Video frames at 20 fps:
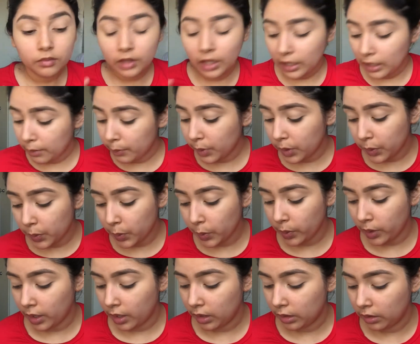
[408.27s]
And I've been through
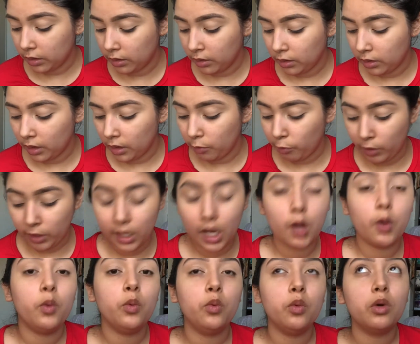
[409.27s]
that. And right
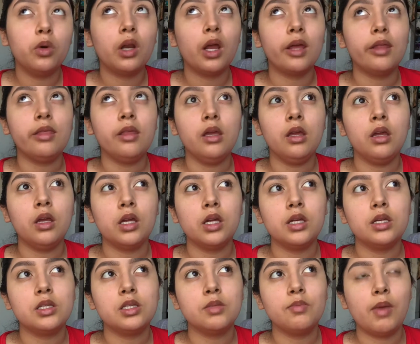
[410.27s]
now, what I think
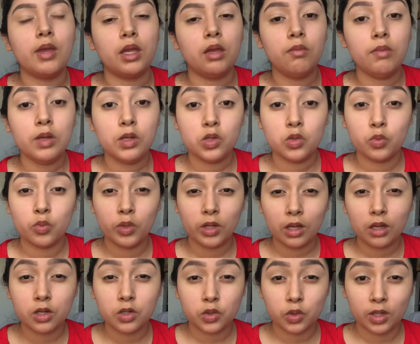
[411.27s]
is making me
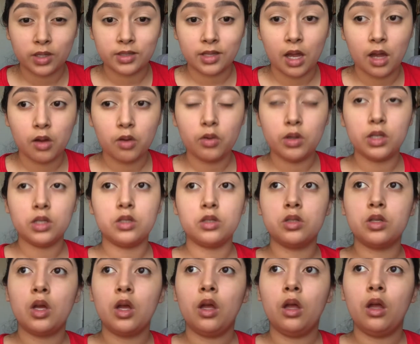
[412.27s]
really stress out
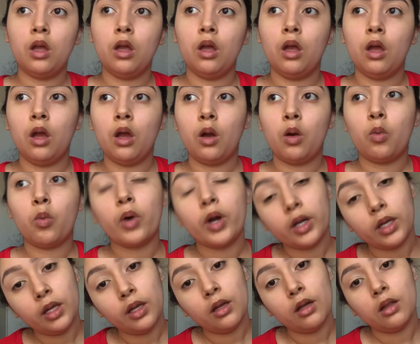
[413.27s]
is
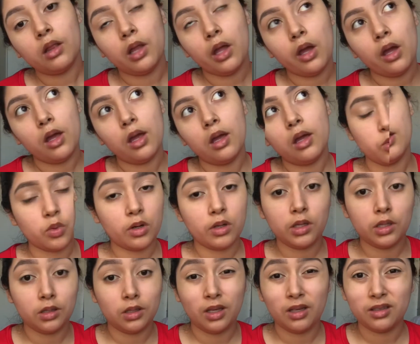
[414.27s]
working a lot. One of
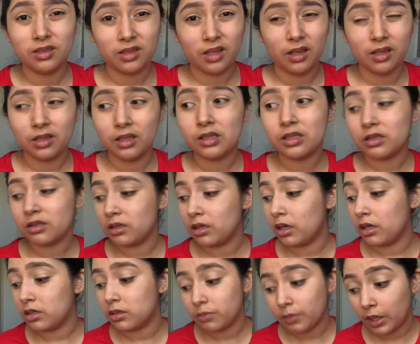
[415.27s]
the things that
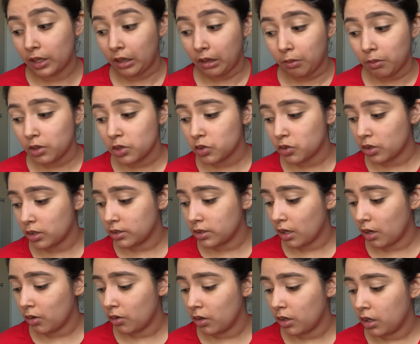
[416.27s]
is making me stress
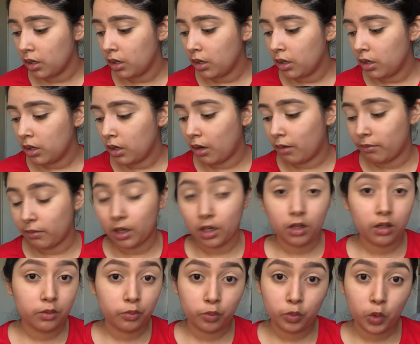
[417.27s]
out. I'm not
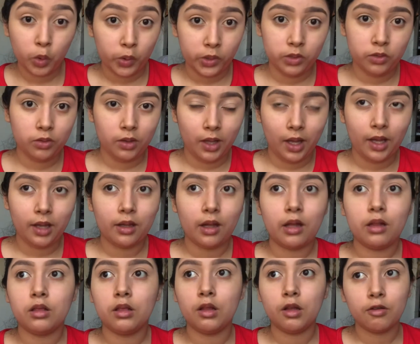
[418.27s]
going to lie.
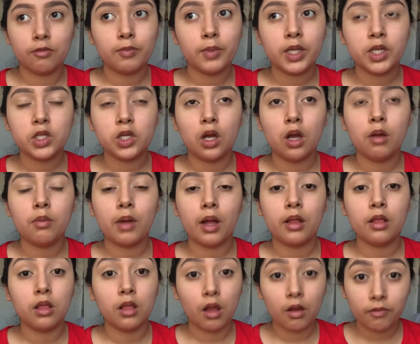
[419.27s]
I love my job. I
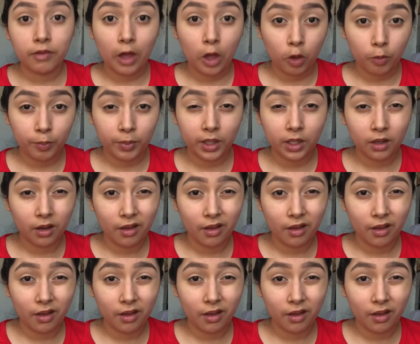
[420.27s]
love helping